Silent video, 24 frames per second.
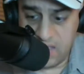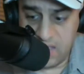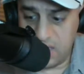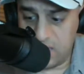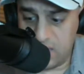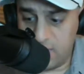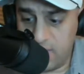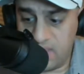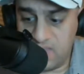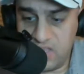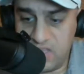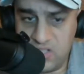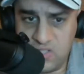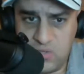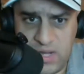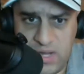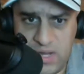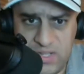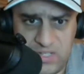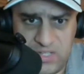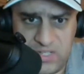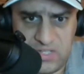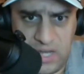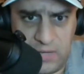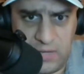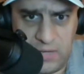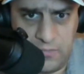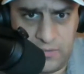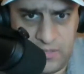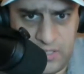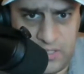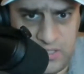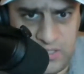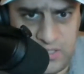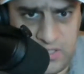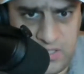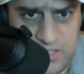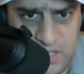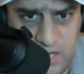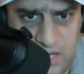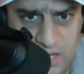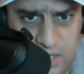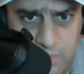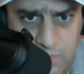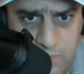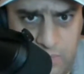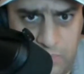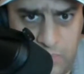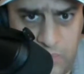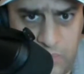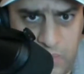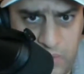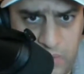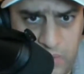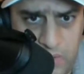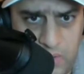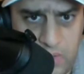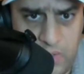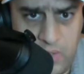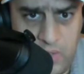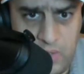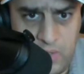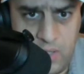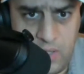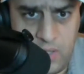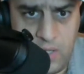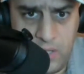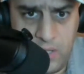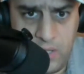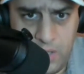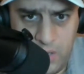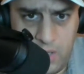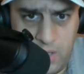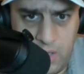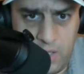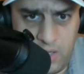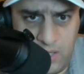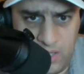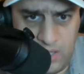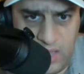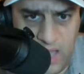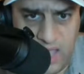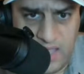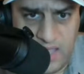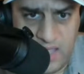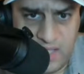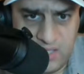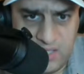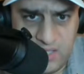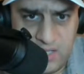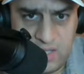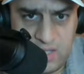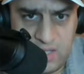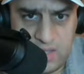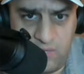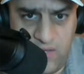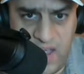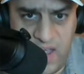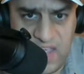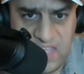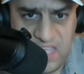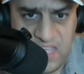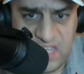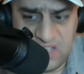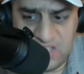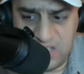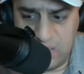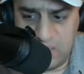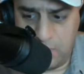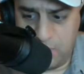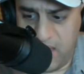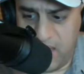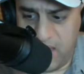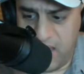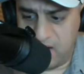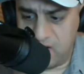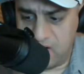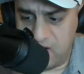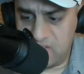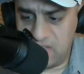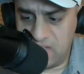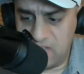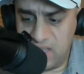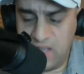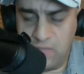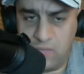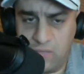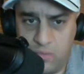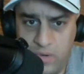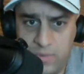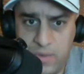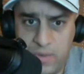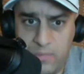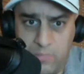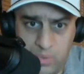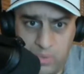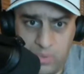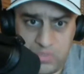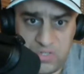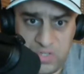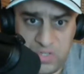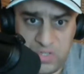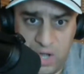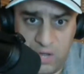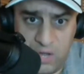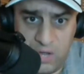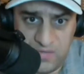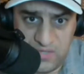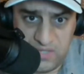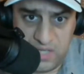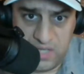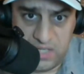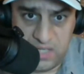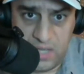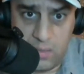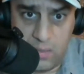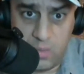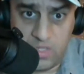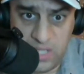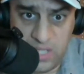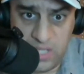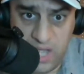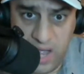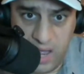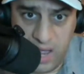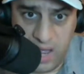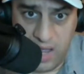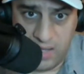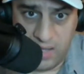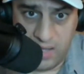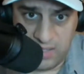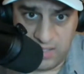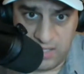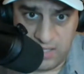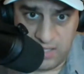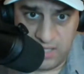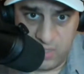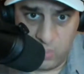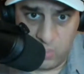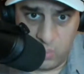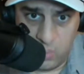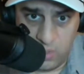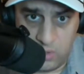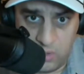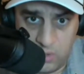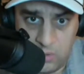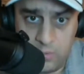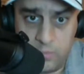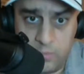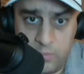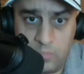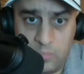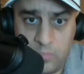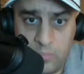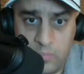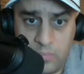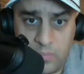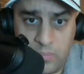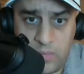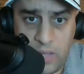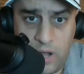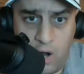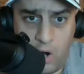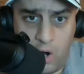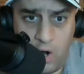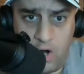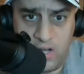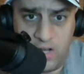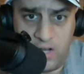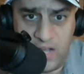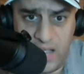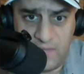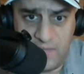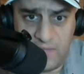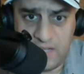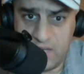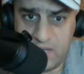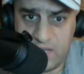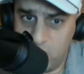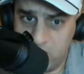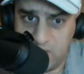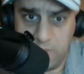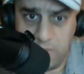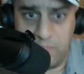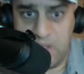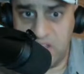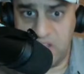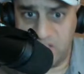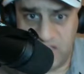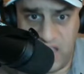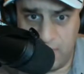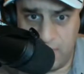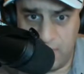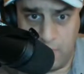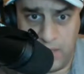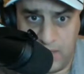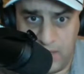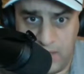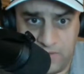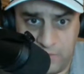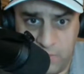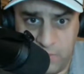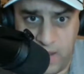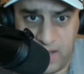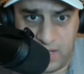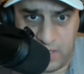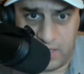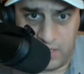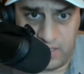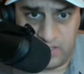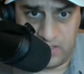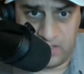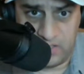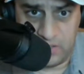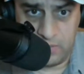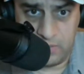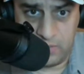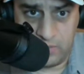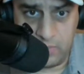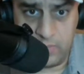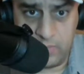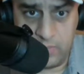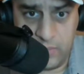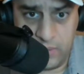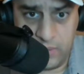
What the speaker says: And think about this crazy stat for just a second. The Lions, the Vikings, and the Packers, if Green Bay pulls this off Sunday, which I said they will, are going to have 10 wins and basically have a playoff spot clinched.